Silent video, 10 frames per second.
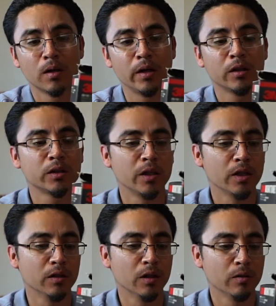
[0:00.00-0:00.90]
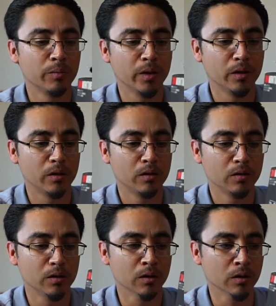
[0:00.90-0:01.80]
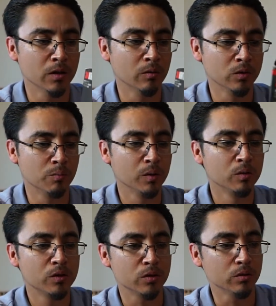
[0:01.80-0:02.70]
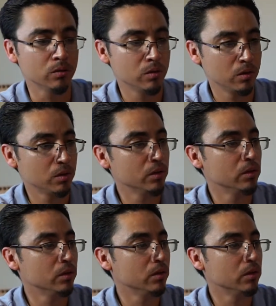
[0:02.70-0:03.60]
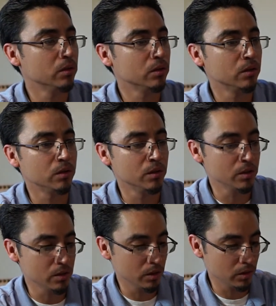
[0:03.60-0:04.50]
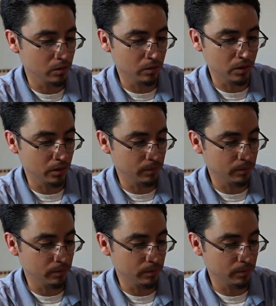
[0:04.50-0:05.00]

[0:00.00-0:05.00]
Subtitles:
I actually had another pair that was Bluetooth in the other,